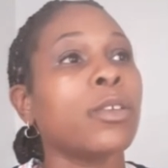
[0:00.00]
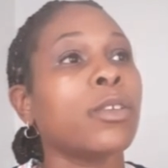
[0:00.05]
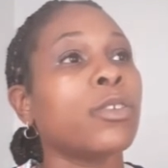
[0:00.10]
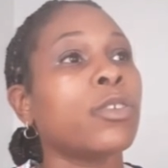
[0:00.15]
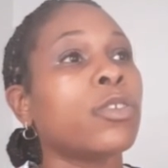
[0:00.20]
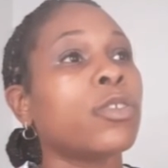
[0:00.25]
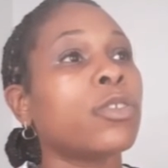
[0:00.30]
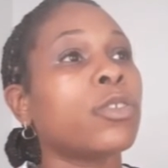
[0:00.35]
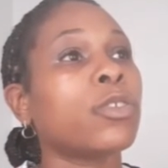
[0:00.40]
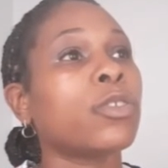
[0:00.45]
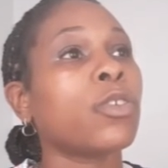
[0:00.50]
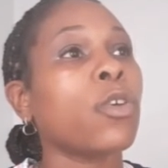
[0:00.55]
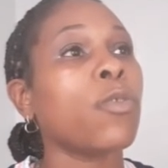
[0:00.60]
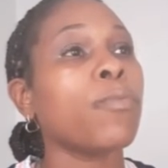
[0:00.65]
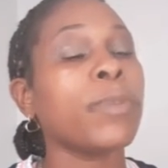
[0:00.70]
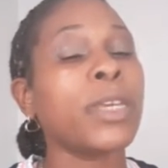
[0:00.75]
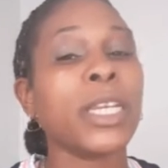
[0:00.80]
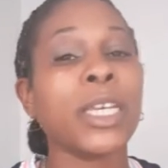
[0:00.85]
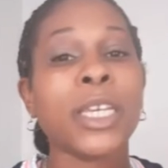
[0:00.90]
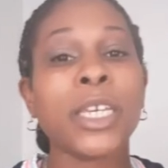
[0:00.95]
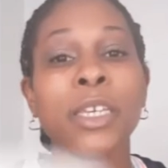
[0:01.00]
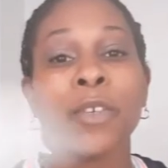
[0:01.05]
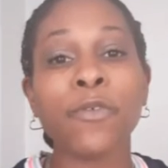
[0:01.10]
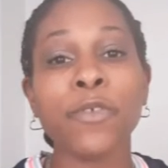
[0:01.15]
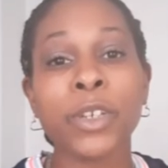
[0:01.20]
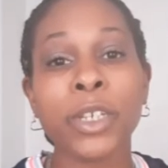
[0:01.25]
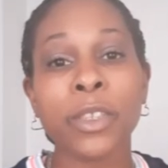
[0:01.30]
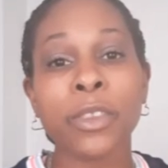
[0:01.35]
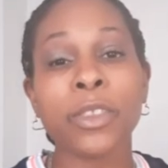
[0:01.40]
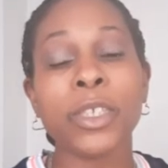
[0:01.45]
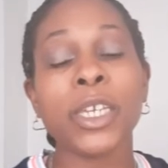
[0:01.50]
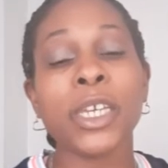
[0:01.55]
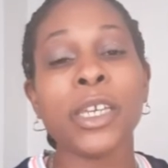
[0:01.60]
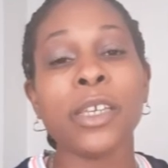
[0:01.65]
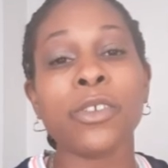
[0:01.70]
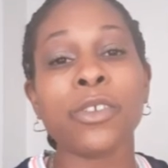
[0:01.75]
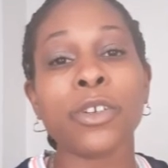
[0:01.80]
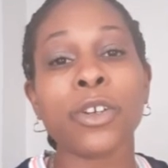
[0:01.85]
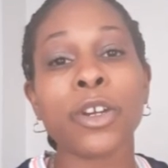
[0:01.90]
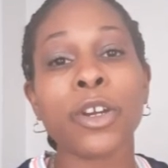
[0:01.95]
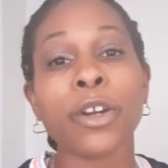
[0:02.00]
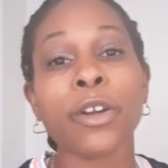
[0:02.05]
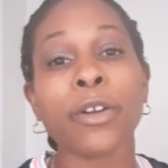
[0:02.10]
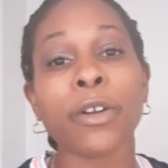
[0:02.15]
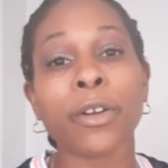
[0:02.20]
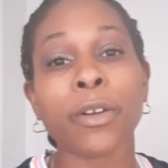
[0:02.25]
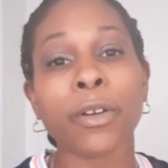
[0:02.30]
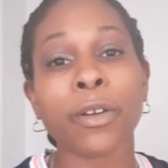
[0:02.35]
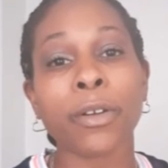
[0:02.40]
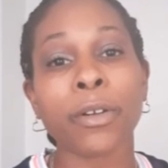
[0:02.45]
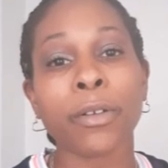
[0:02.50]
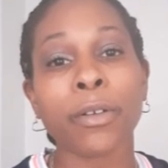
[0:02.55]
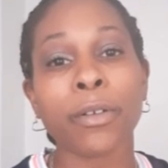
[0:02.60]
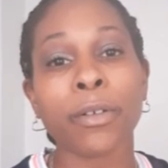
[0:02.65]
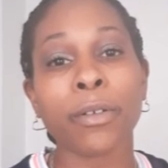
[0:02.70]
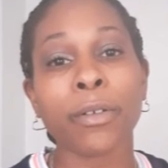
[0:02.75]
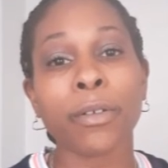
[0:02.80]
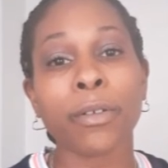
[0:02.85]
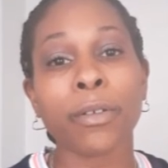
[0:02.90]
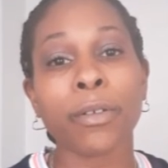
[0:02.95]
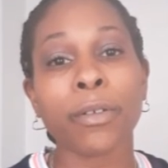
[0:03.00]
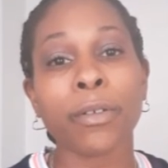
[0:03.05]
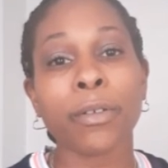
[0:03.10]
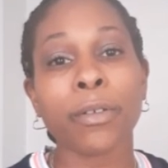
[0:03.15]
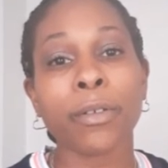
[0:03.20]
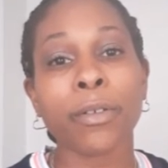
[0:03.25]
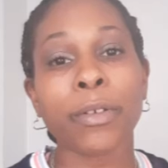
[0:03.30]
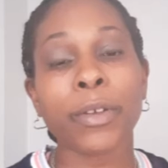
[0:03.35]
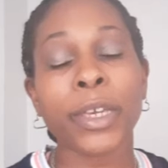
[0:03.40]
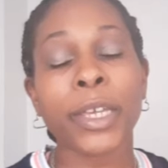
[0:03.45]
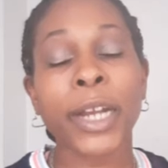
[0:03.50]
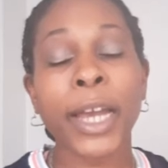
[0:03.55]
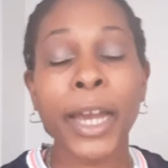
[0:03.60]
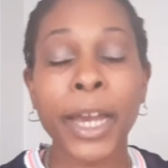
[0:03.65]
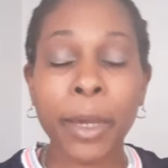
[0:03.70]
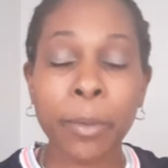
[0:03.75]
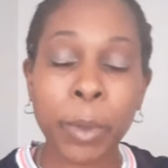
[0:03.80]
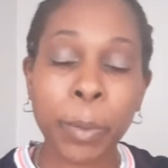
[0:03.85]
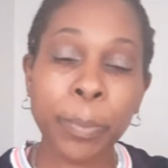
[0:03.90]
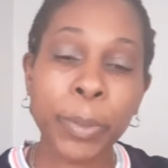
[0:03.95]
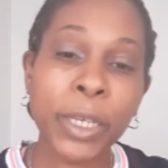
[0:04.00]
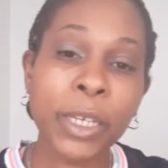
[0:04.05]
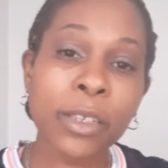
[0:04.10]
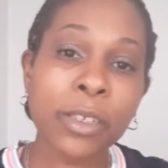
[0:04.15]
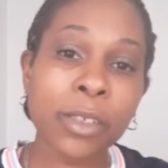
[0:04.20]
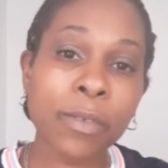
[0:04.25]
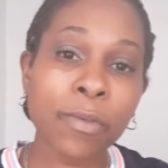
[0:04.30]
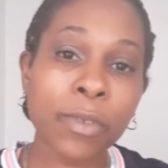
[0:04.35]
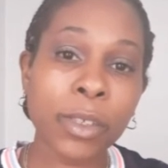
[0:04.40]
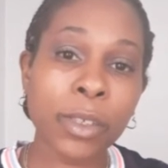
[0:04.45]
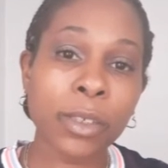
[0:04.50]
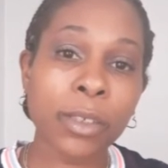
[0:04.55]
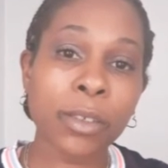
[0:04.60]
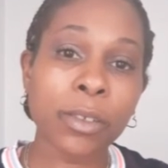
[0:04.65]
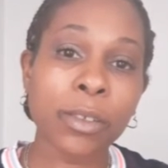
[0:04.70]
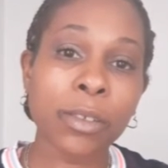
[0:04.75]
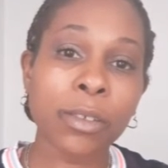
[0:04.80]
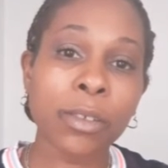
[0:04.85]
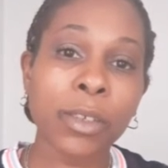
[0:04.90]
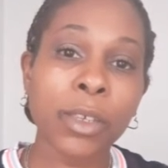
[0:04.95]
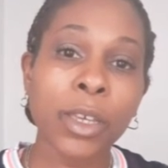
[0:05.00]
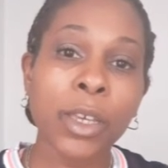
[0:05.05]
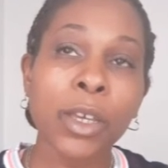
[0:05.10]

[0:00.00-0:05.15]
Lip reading: So many infinite things occur, and I am a piece of this.